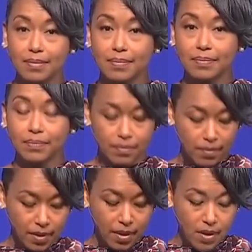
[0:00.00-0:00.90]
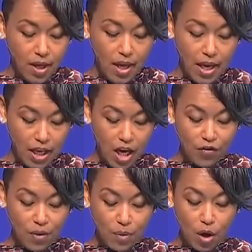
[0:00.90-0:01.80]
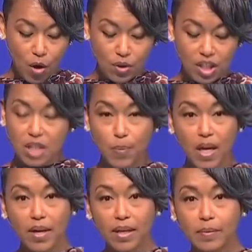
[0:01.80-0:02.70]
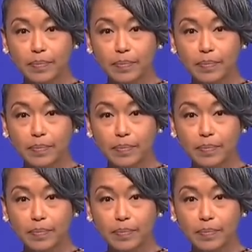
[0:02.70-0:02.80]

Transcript: and hear from the Holy Spirit